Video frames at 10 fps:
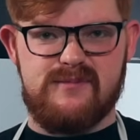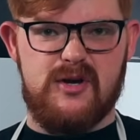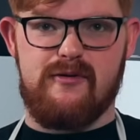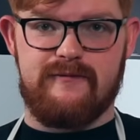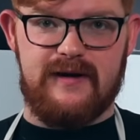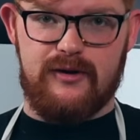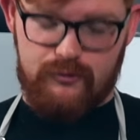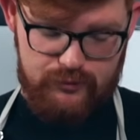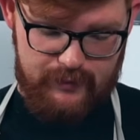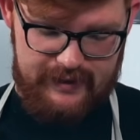Don't fill it all
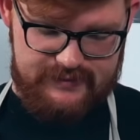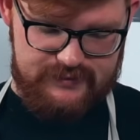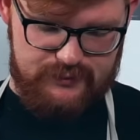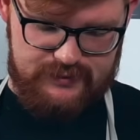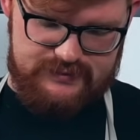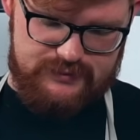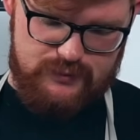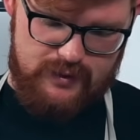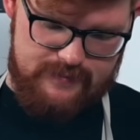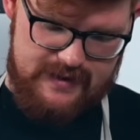the way because otherwise it's
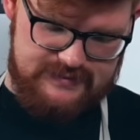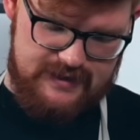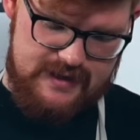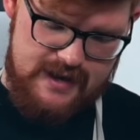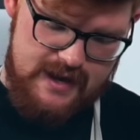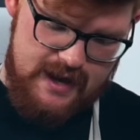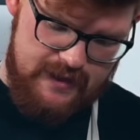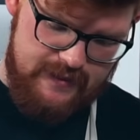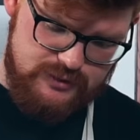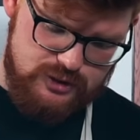quite messy. And
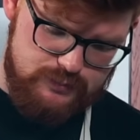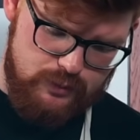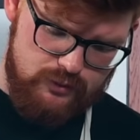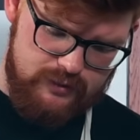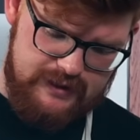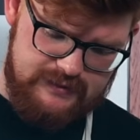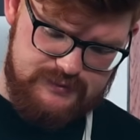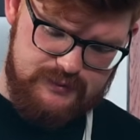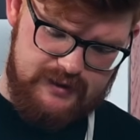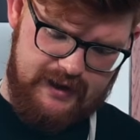then just pour it
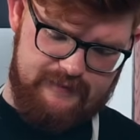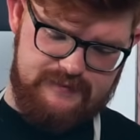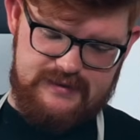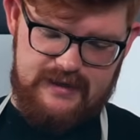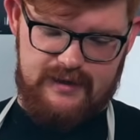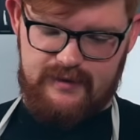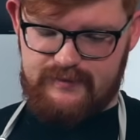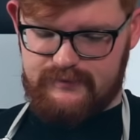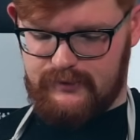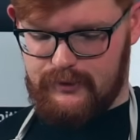into our cafetiere like
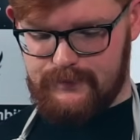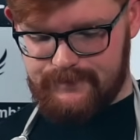so.